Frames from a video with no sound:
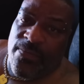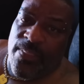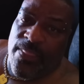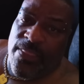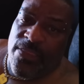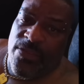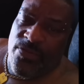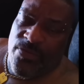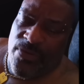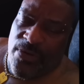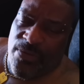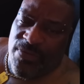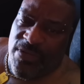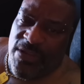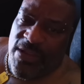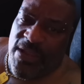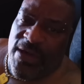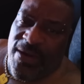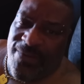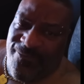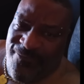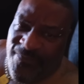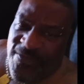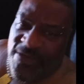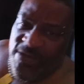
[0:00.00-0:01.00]
You know what I'm saying?
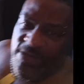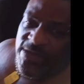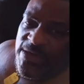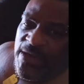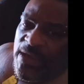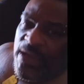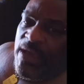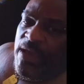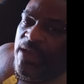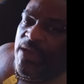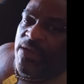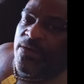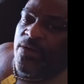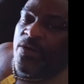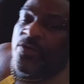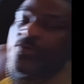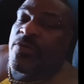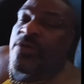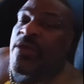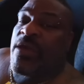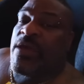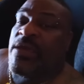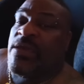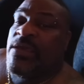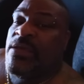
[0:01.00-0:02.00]
I'm 59,
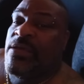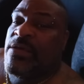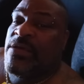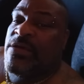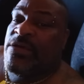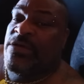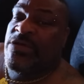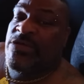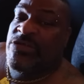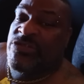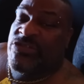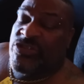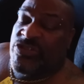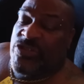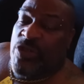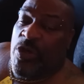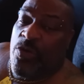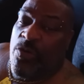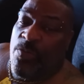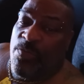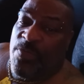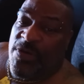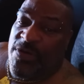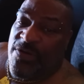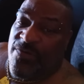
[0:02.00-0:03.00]
okay?
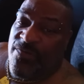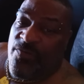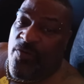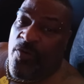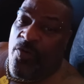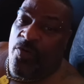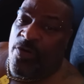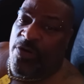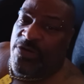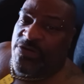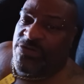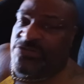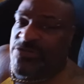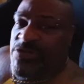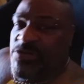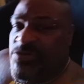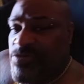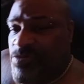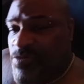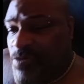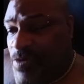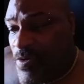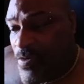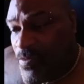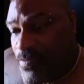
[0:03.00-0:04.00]
So, but of course,
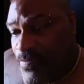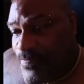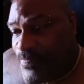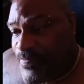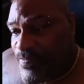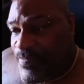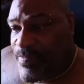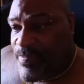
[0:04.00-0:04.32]
you know,